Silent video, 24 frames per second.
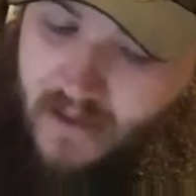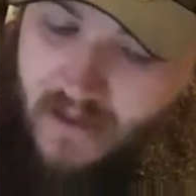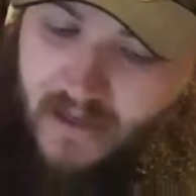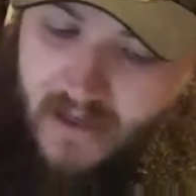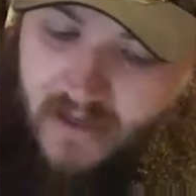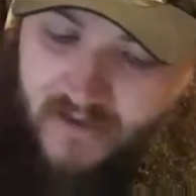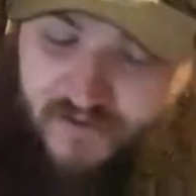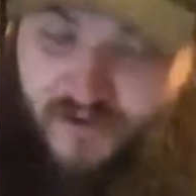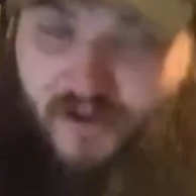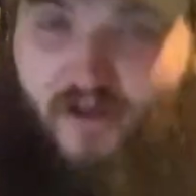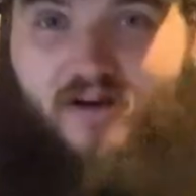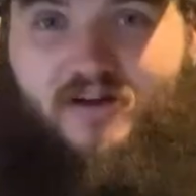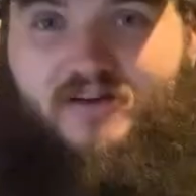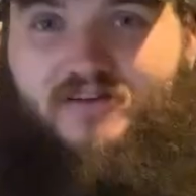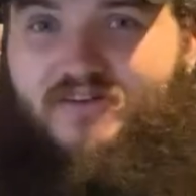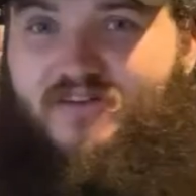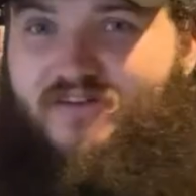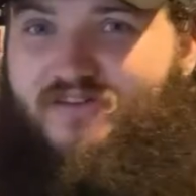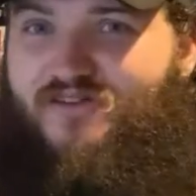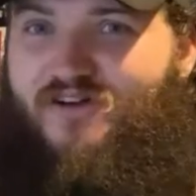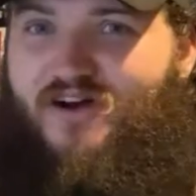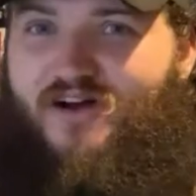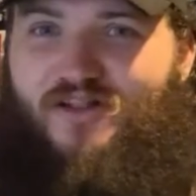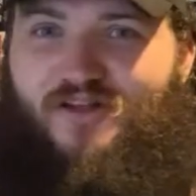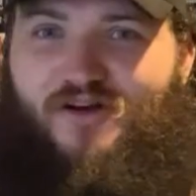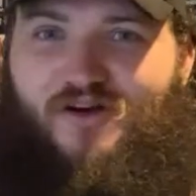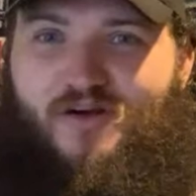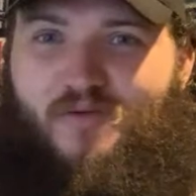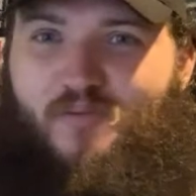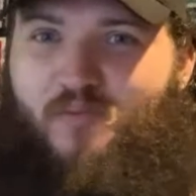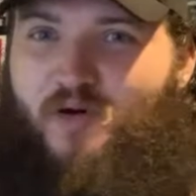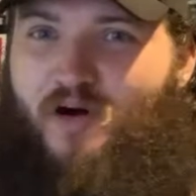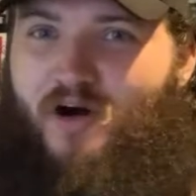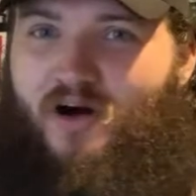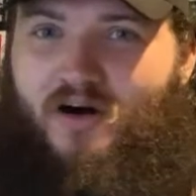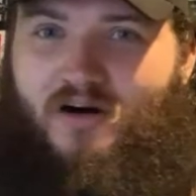as long as it's not Logan
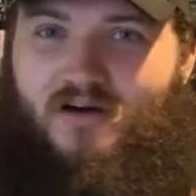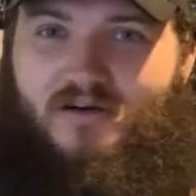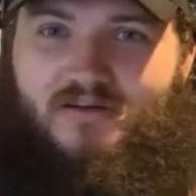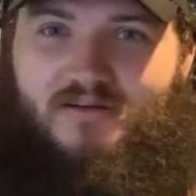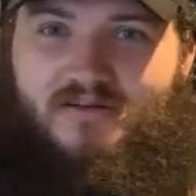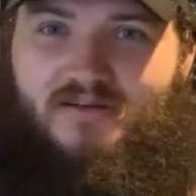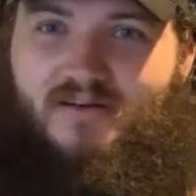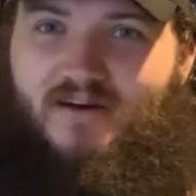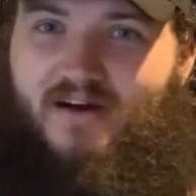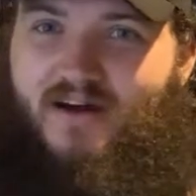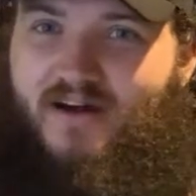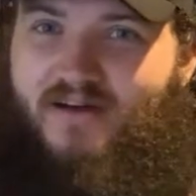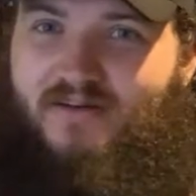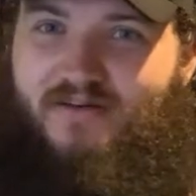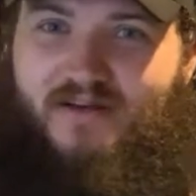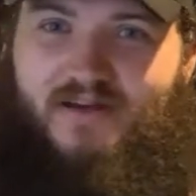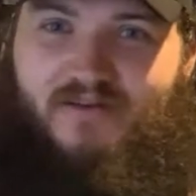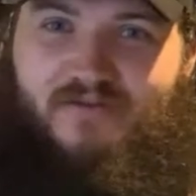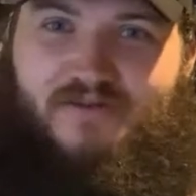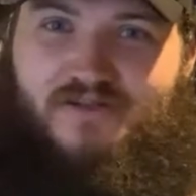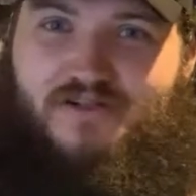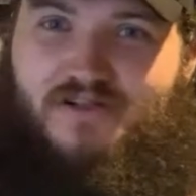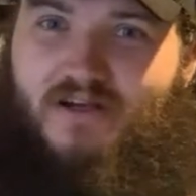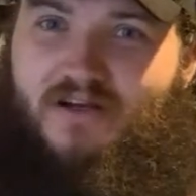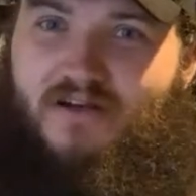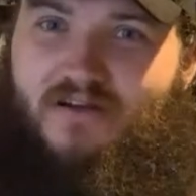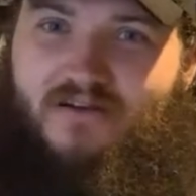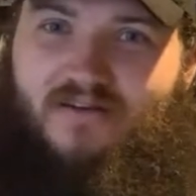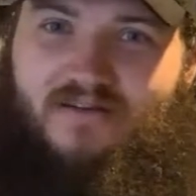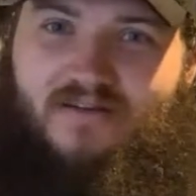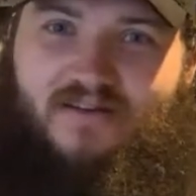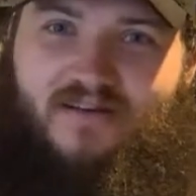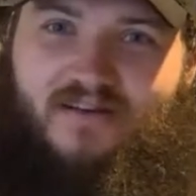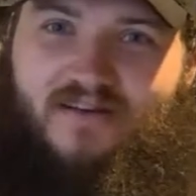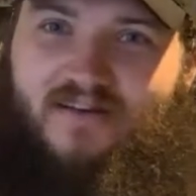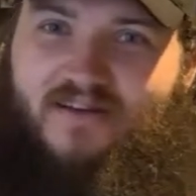Paul, I don't give a shit,
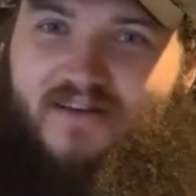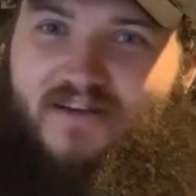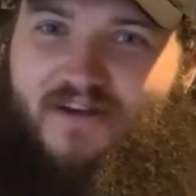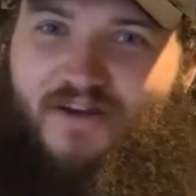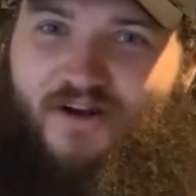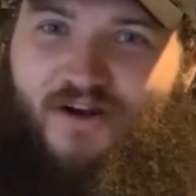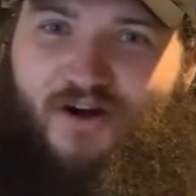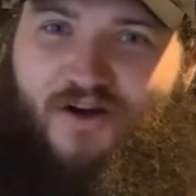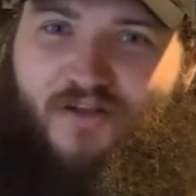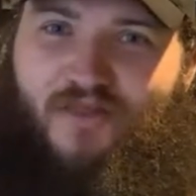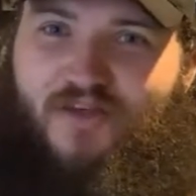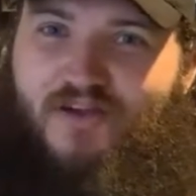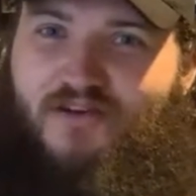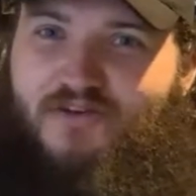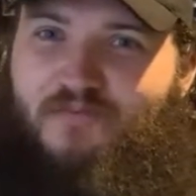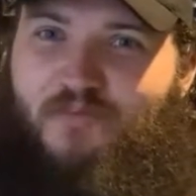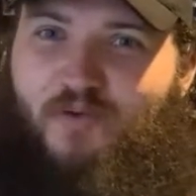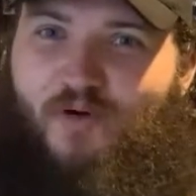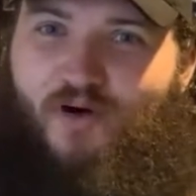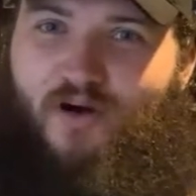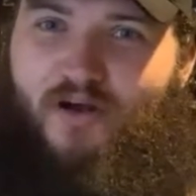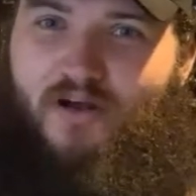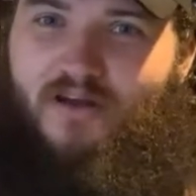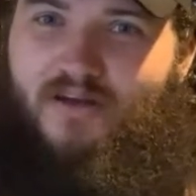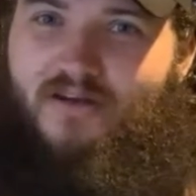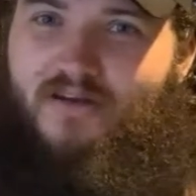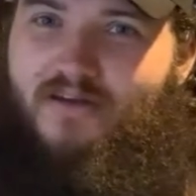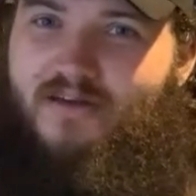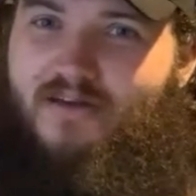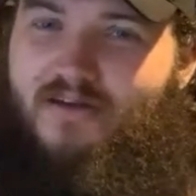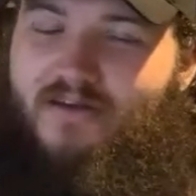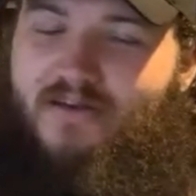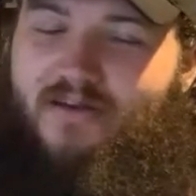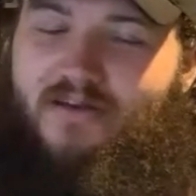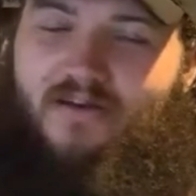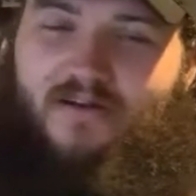at this point.
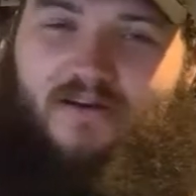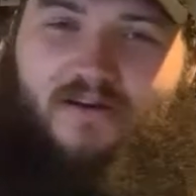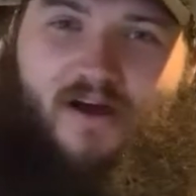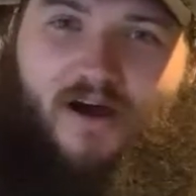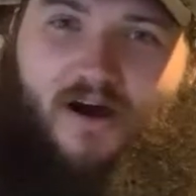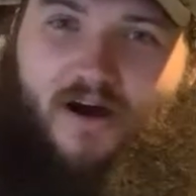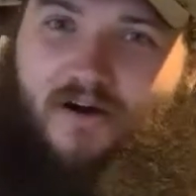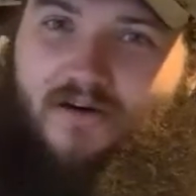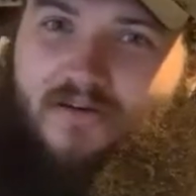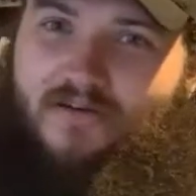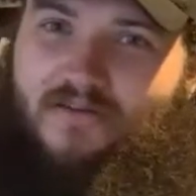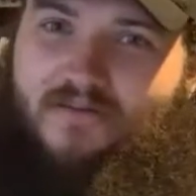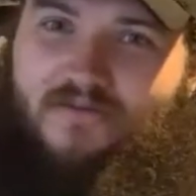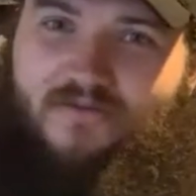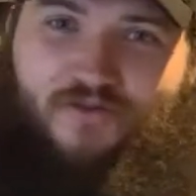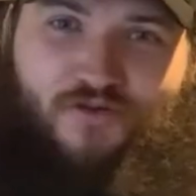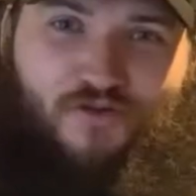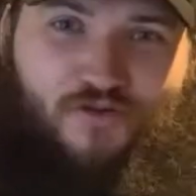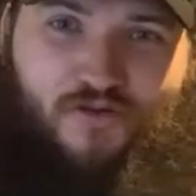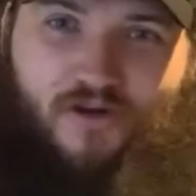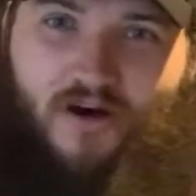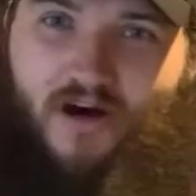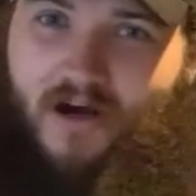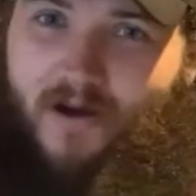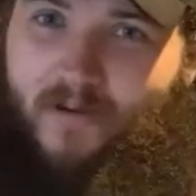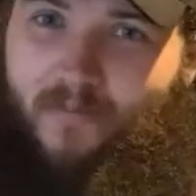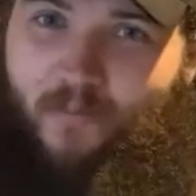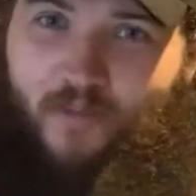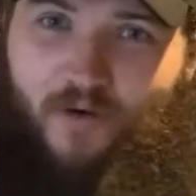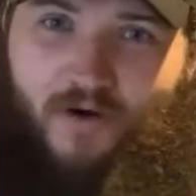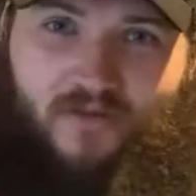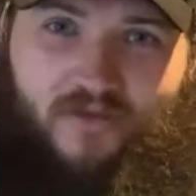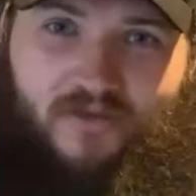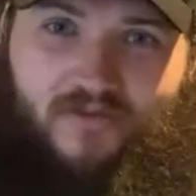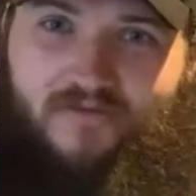No, do not put the